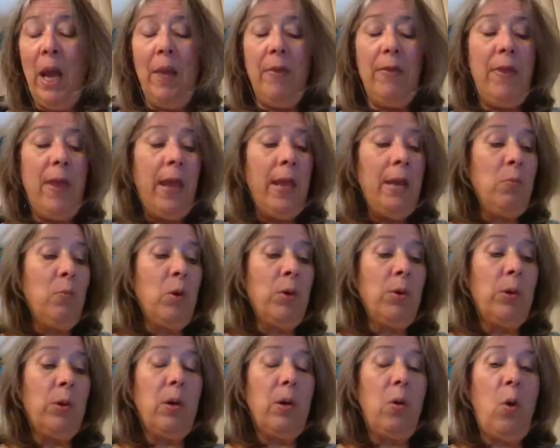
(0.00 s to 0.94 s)
They
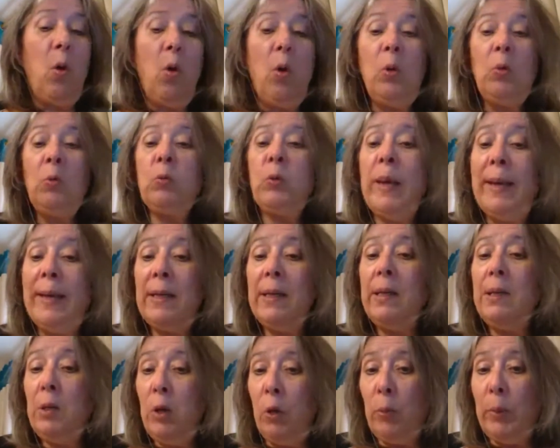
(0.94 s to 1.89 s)
were
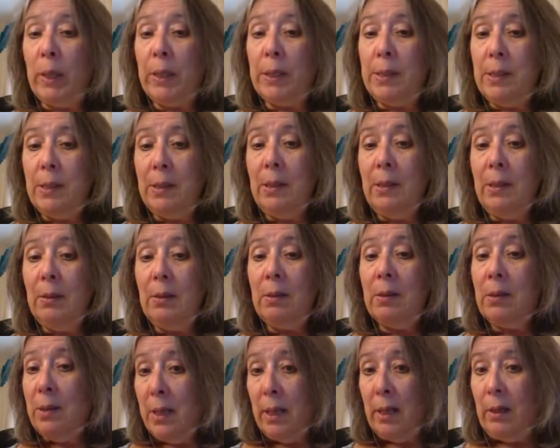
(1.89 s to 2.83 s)
already nobility
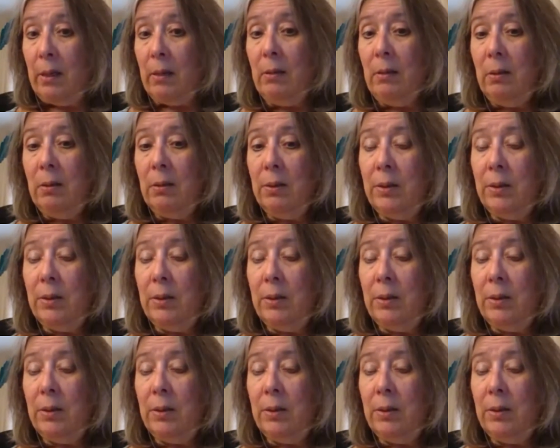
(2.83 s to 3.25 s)
there.